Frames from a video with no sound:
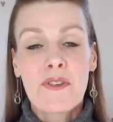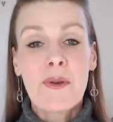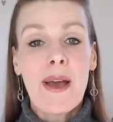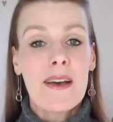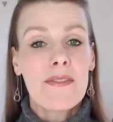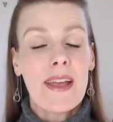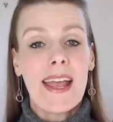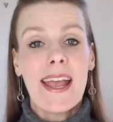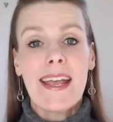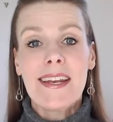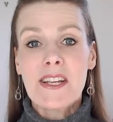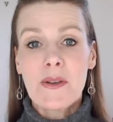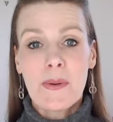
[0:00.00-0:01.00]
if you have
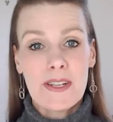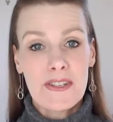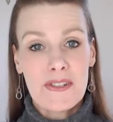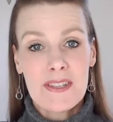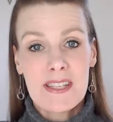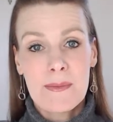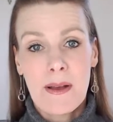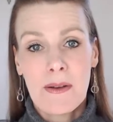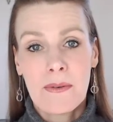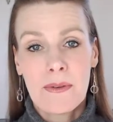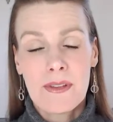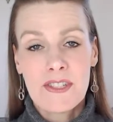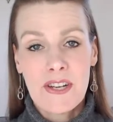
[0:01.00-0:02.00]
any questions
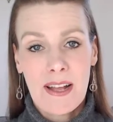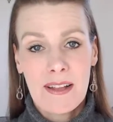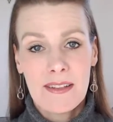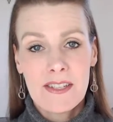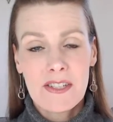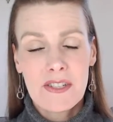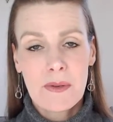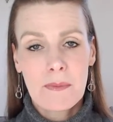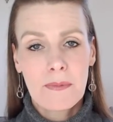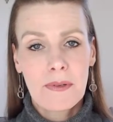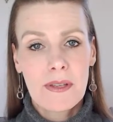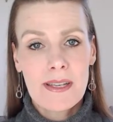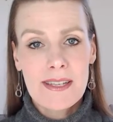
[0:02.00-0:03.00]
about the challenge,
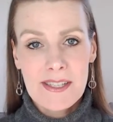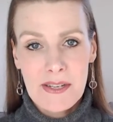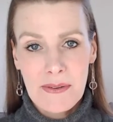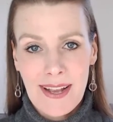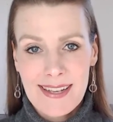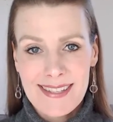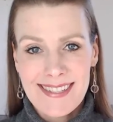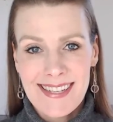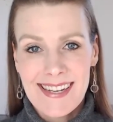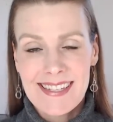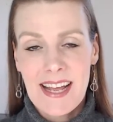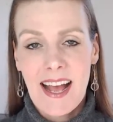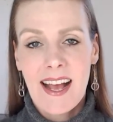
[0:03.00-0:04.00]
please don't
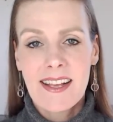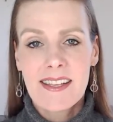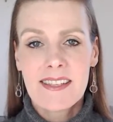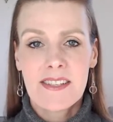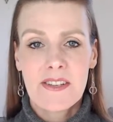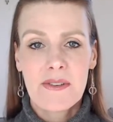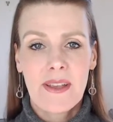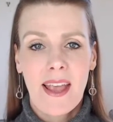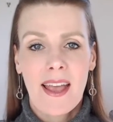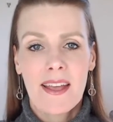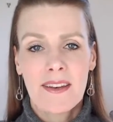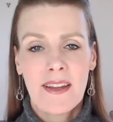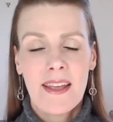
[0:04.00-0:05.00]
hesitate to ask. You
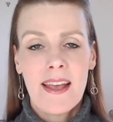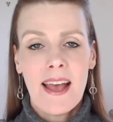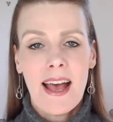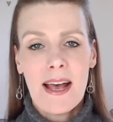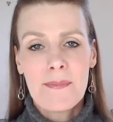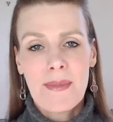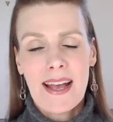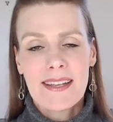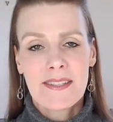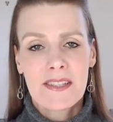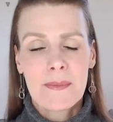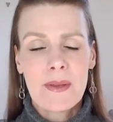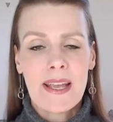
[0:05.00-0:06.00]
can um,
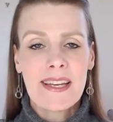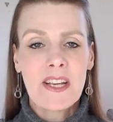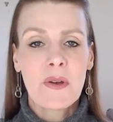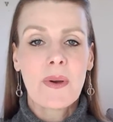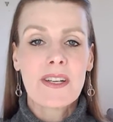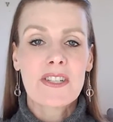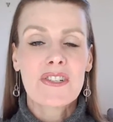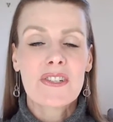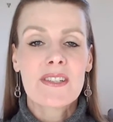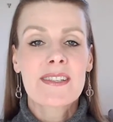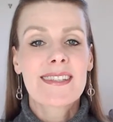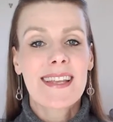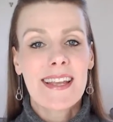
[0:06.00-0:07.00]
ask me any
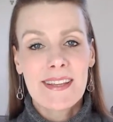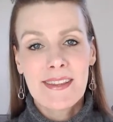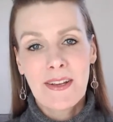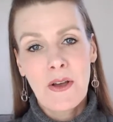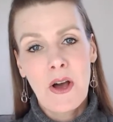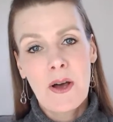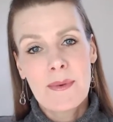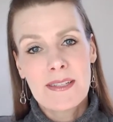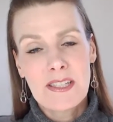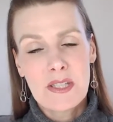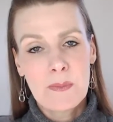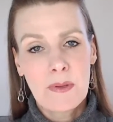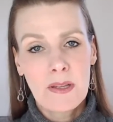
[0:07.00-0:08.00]
questions in the
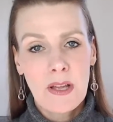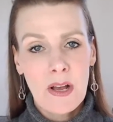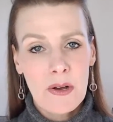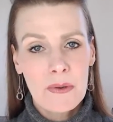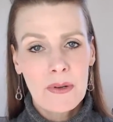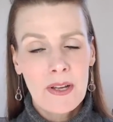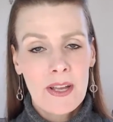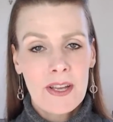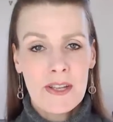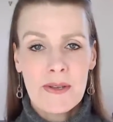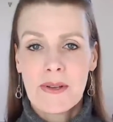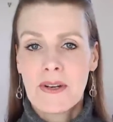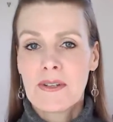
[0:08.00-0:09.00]
comments below.
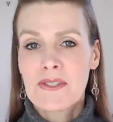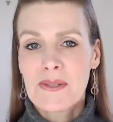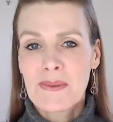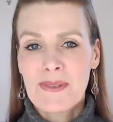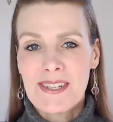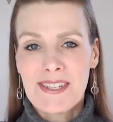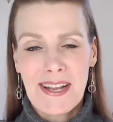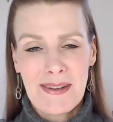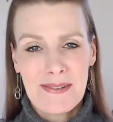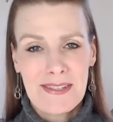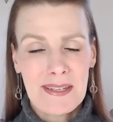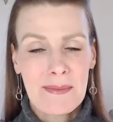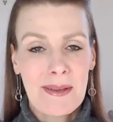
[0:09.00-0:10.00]
You can also reach
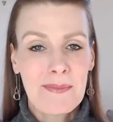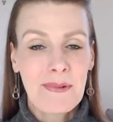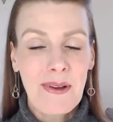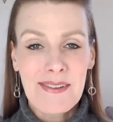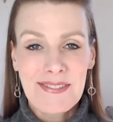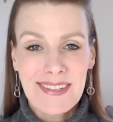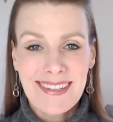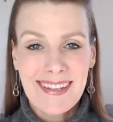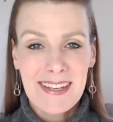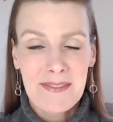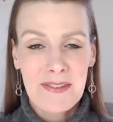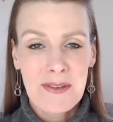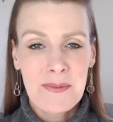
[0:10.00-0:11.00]
out to me
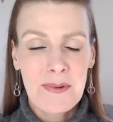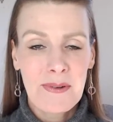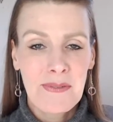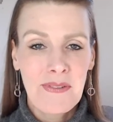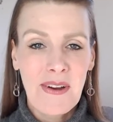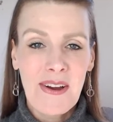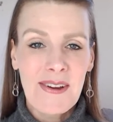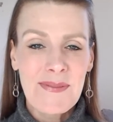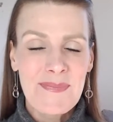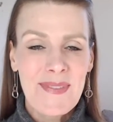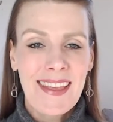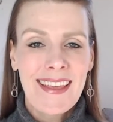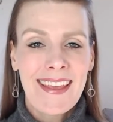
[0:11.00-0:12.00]
privately if you prefer.